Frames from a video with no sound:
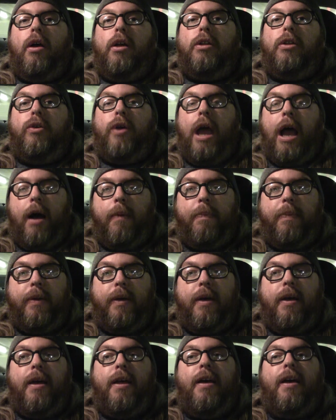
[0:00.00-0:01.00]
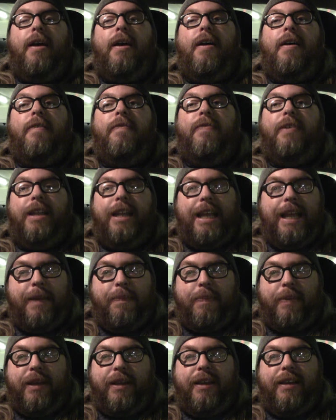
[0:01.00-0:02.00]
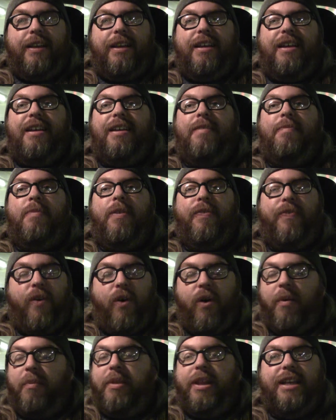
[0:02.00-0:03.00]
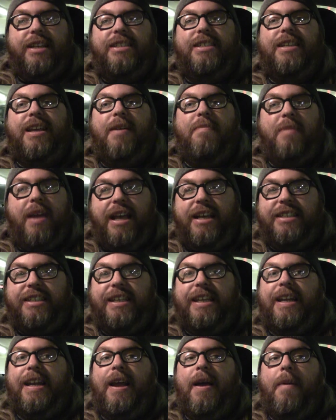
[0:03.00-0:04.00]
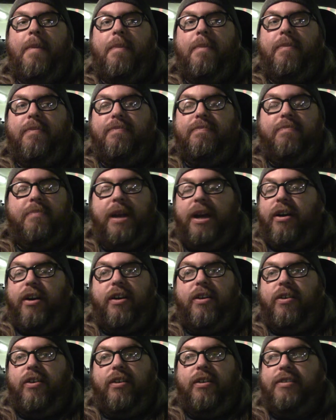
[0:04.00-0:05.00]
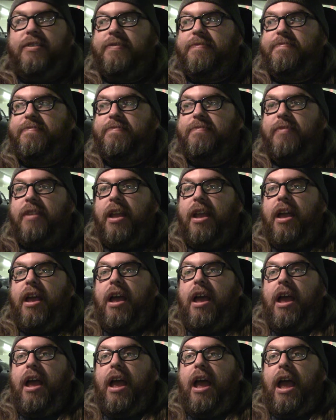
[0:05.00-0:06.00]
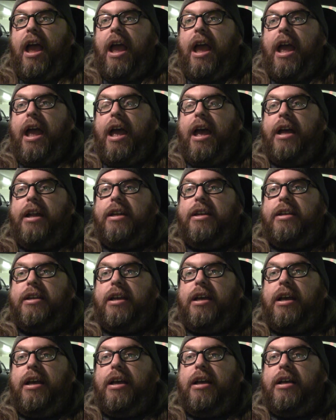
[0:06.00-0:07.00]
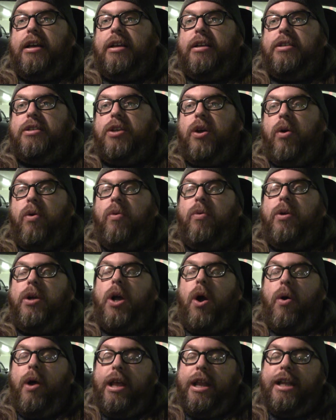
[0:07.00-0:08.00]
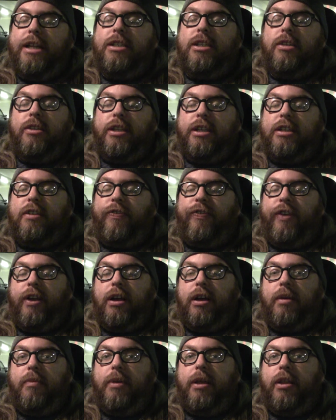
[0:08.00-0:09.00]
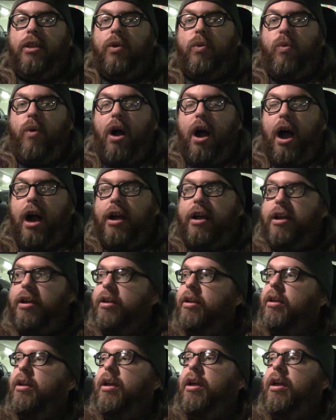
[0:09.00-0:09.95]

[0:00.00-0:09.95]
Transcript: to help Philippe perform this amazing miracle. And so going into this film, The Walk,